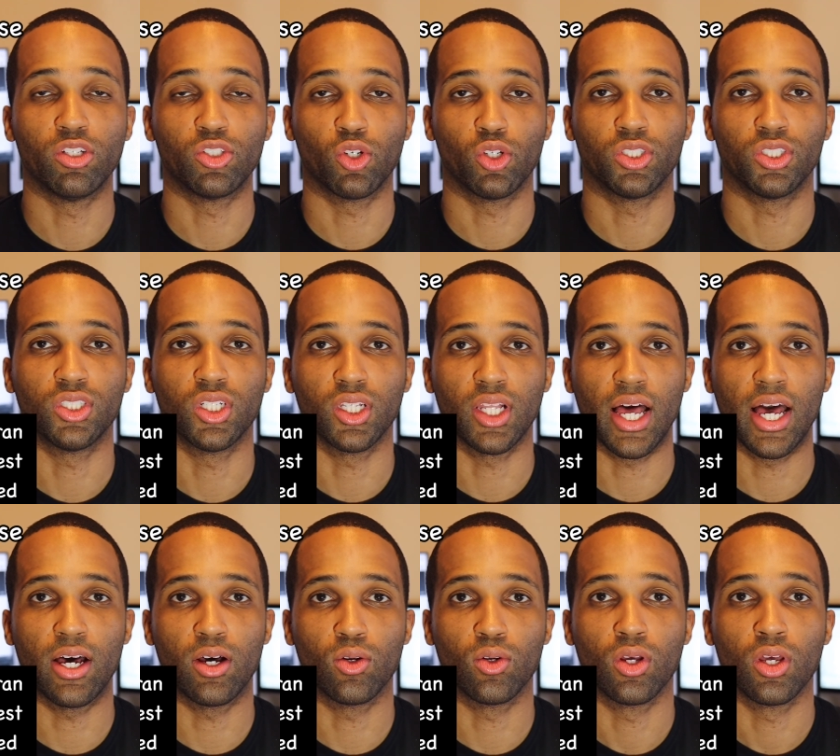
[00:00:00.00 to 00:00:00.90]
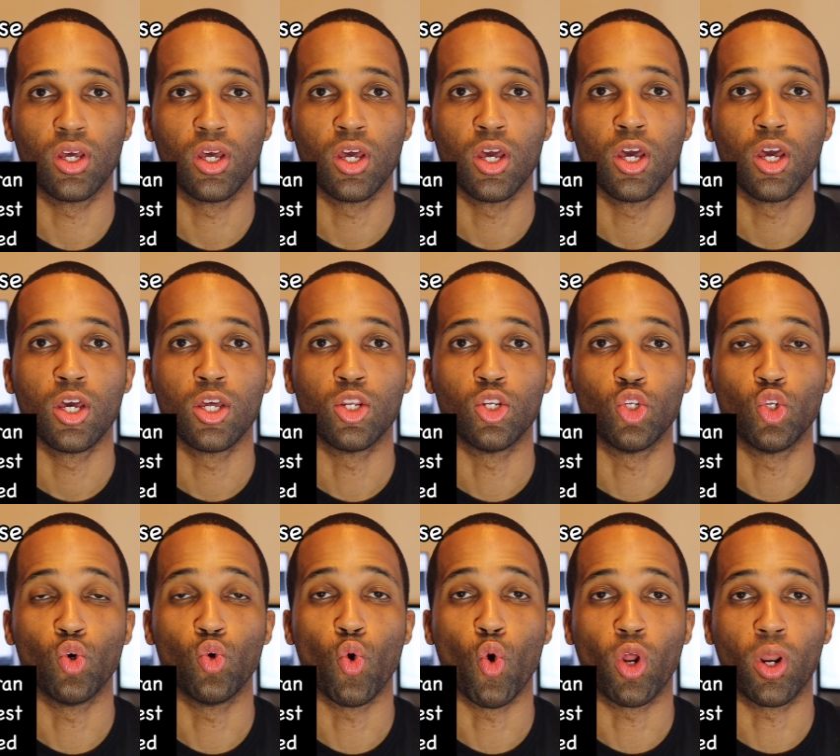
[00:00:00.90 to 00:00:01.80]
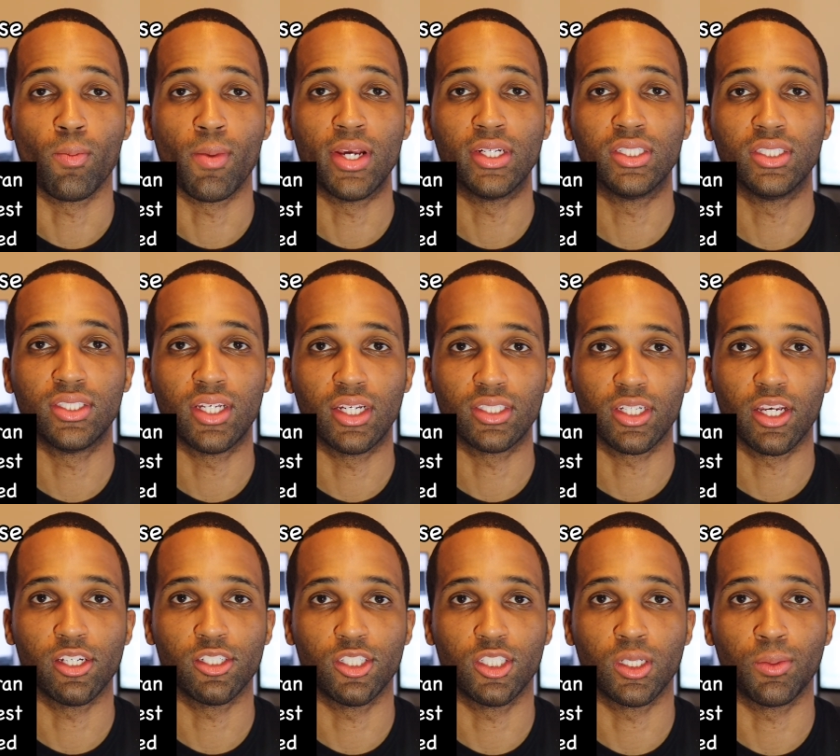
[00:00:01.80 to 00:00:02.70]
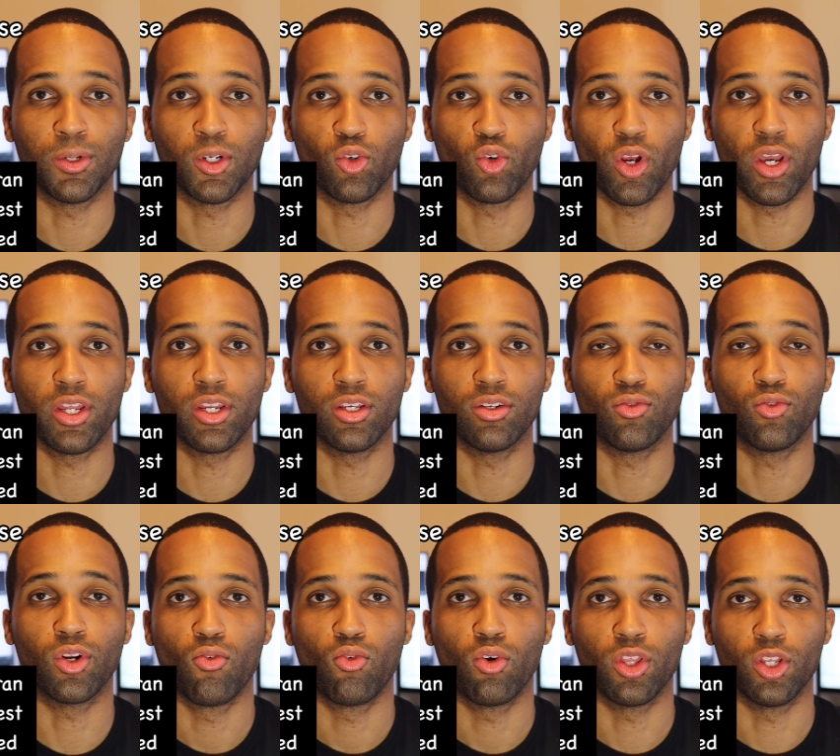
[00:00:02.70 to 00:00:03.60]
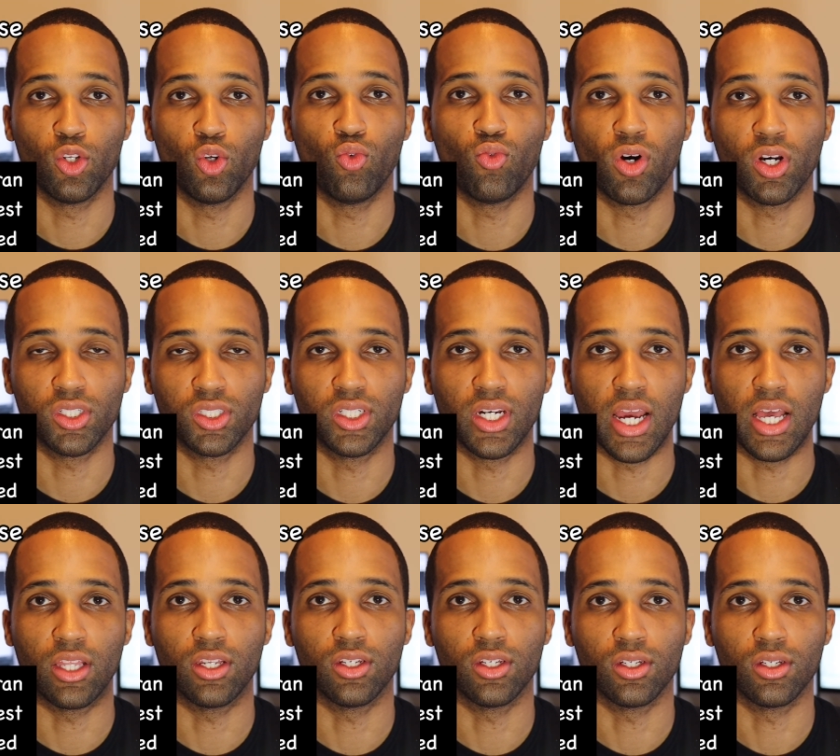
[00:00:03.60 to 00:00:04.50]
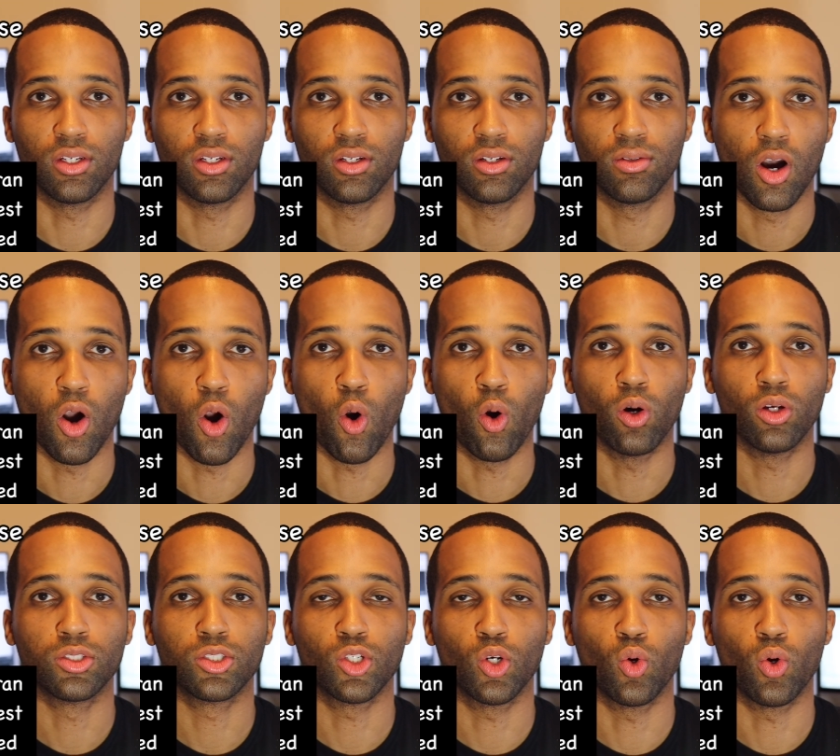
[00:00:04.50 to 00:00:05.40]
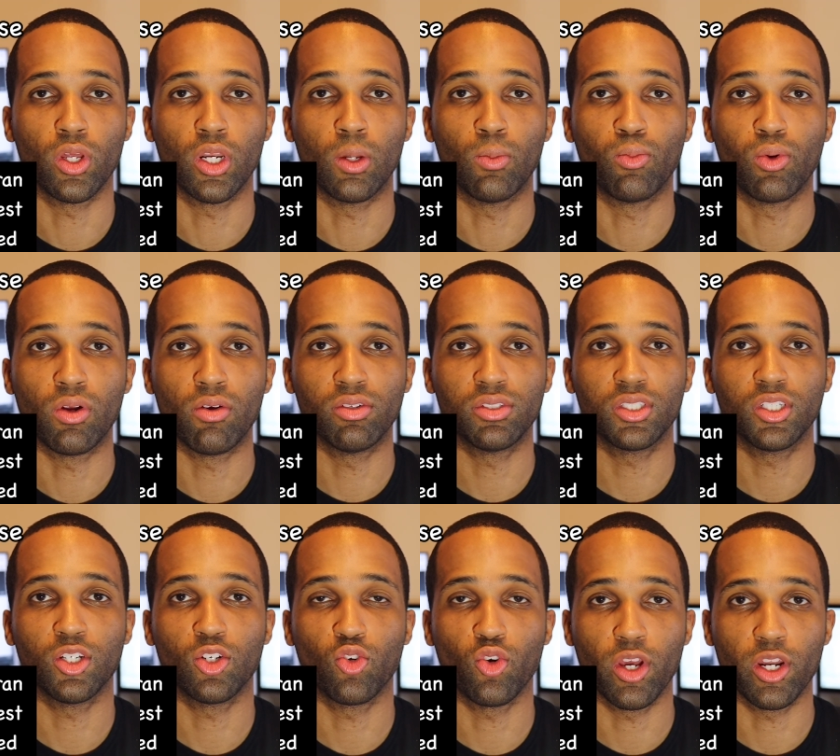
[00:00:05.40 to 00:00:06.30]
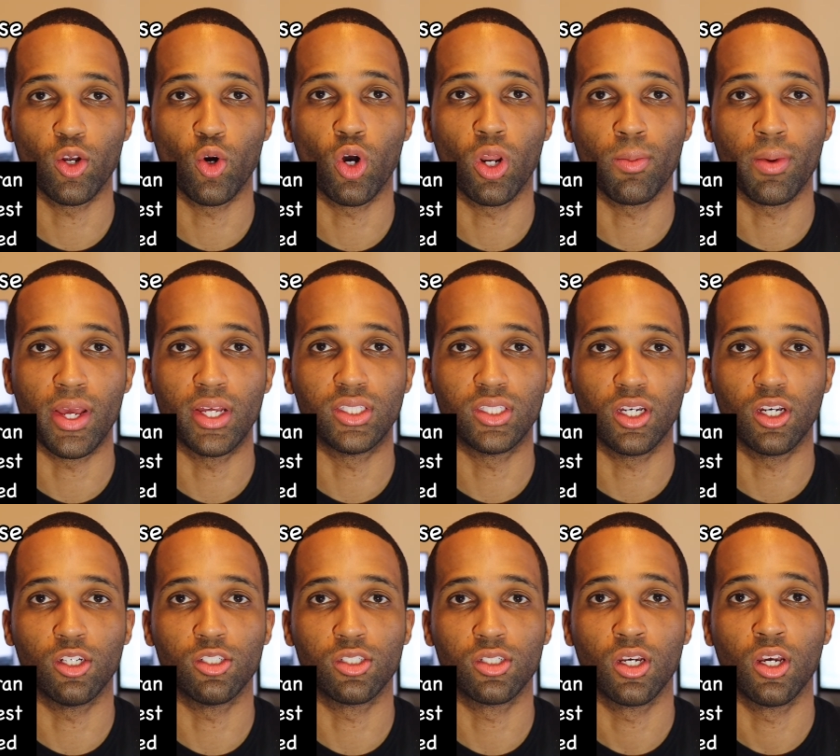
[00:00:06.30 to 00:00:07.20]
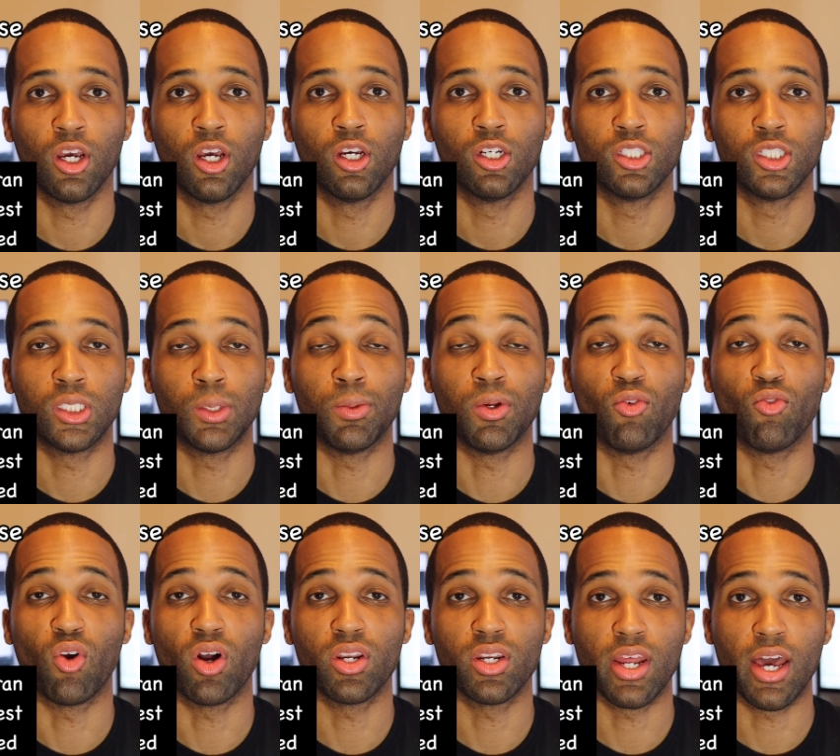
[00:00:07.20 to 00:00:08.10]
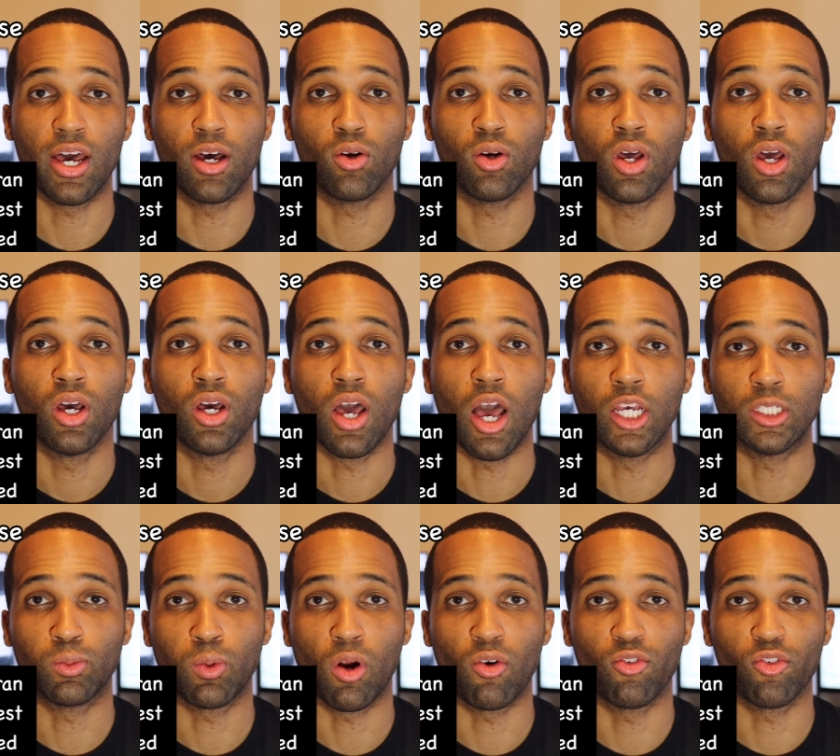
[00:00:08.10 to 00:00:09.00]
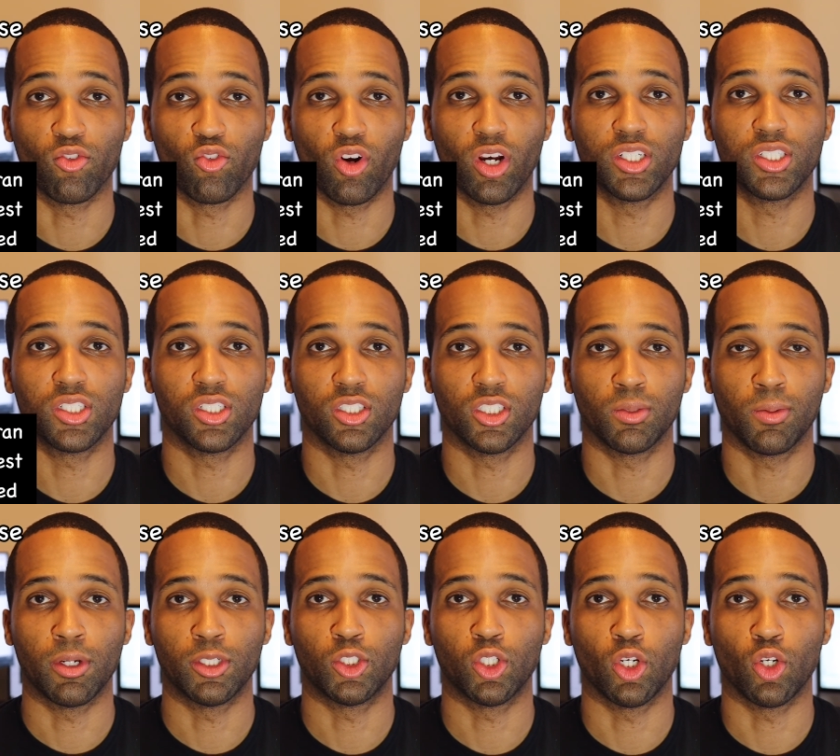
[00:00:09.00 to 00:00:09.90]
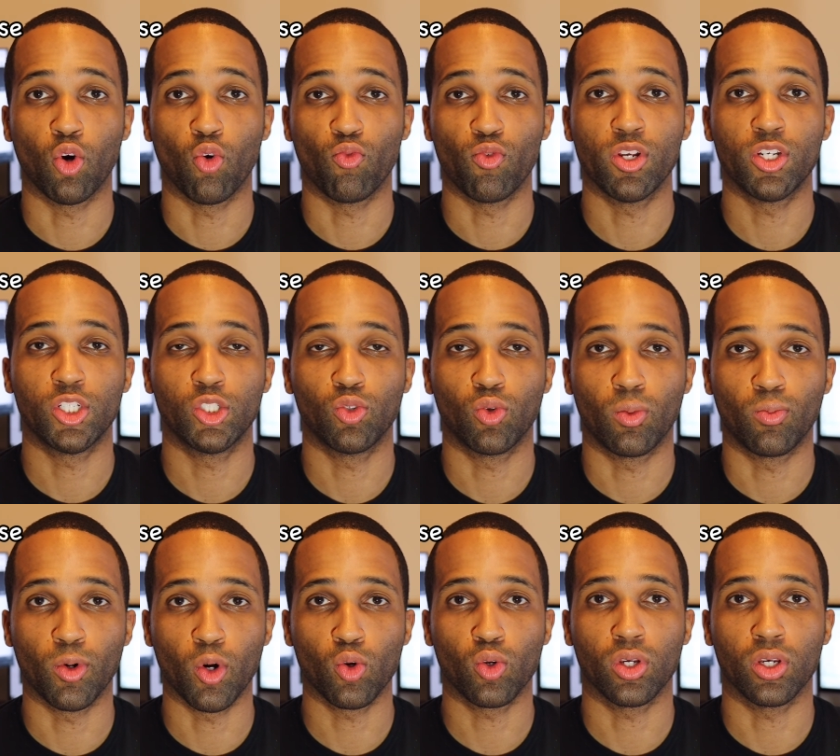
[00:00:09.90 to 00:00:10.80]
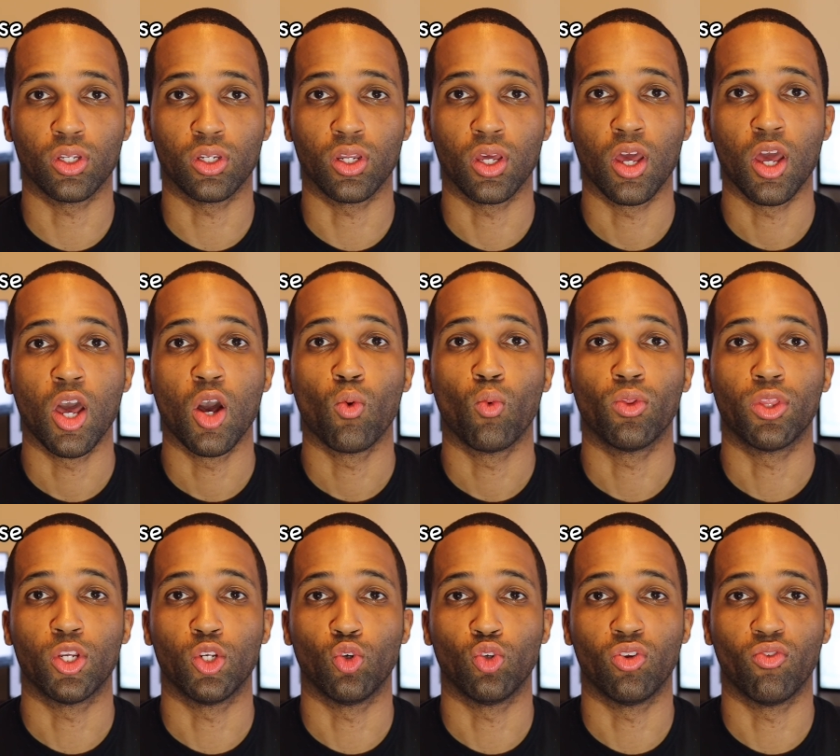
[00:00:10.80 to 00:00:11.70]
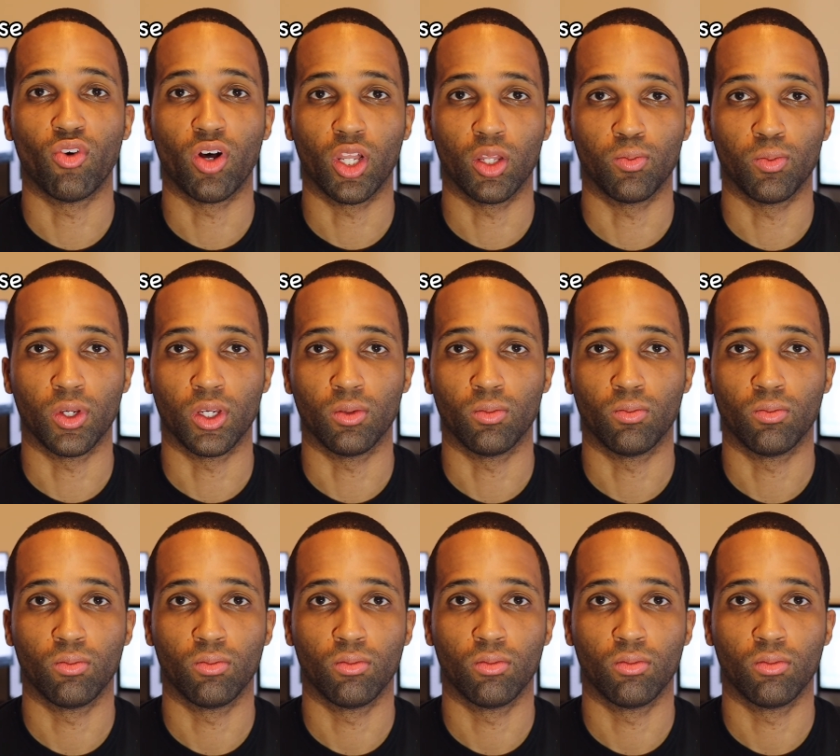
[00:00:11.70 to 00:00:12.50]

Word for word: if resources allow, new automation test cases should be created for the new functionality. Also, any previously created automated tests should be run now as part of regression to make sure no features were broken with the new development.